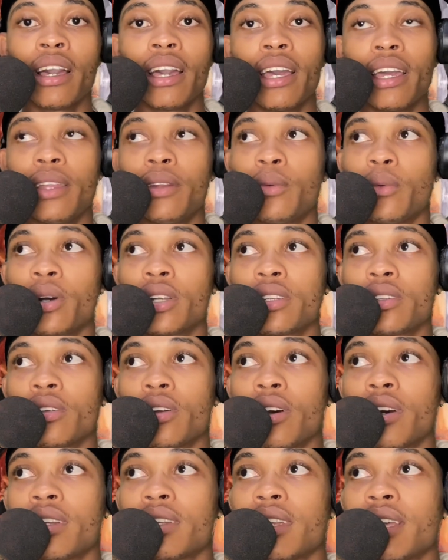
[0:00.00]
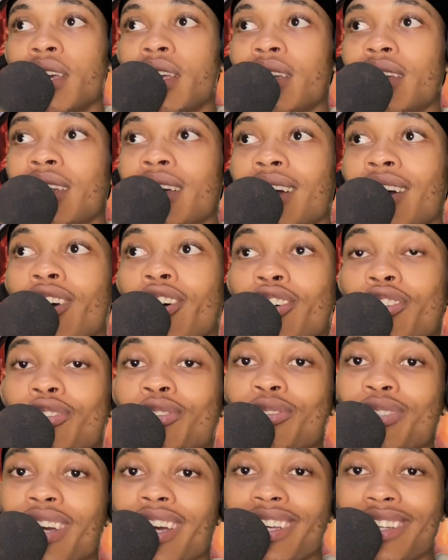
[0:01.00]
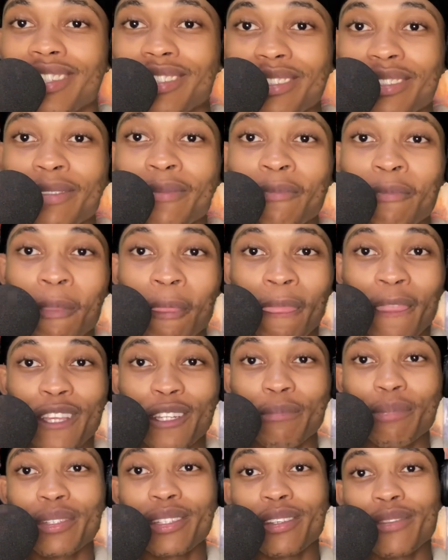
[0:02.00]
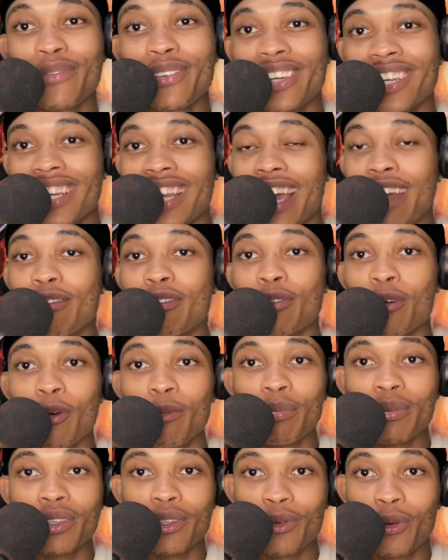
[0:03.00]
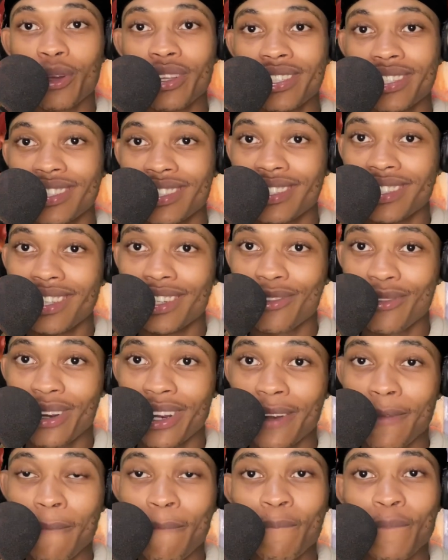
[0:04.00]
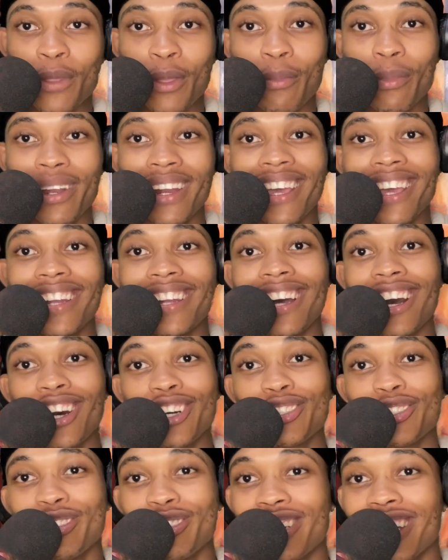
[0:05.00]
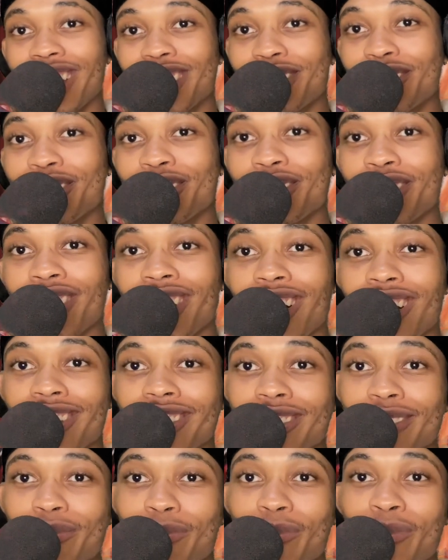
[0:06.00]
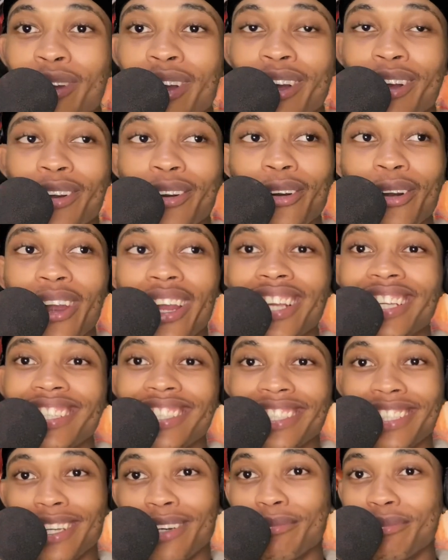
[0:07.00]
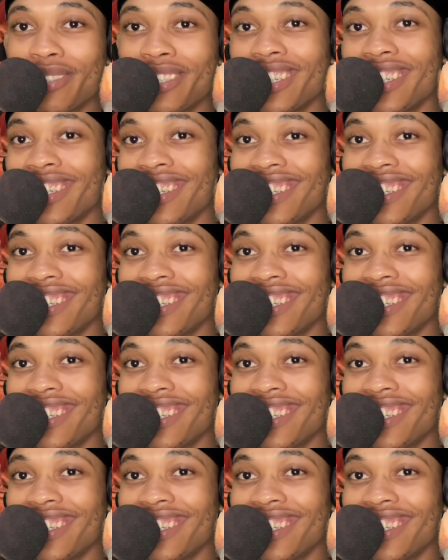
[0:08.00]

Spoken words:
and whatnot. And I asked you guys specifically, I haven't opened the questions yet, right? But I had asked you guys to not ask some crazy dumb shit.